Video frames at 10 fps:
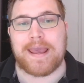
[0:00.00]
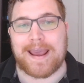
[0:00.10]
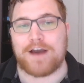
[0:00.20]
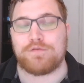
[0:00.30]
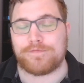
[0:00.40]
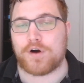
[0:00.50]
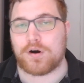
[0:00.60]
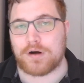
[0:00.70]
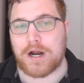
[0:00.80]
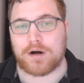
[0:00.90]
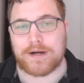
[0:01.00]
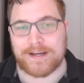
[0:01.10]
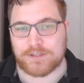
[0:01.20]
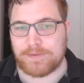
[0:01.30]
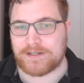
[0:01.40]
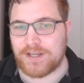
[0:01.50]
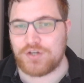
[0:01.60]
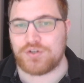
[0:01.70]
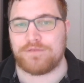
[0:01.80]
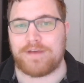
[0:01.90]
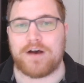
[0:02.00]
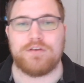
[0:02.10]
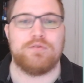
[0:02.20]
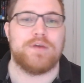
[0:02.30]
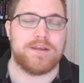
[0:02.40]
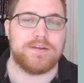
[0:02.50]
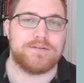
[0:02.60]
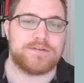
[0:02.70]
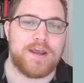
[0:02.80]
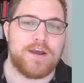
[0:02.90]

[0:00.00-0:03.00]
how far our expectation value is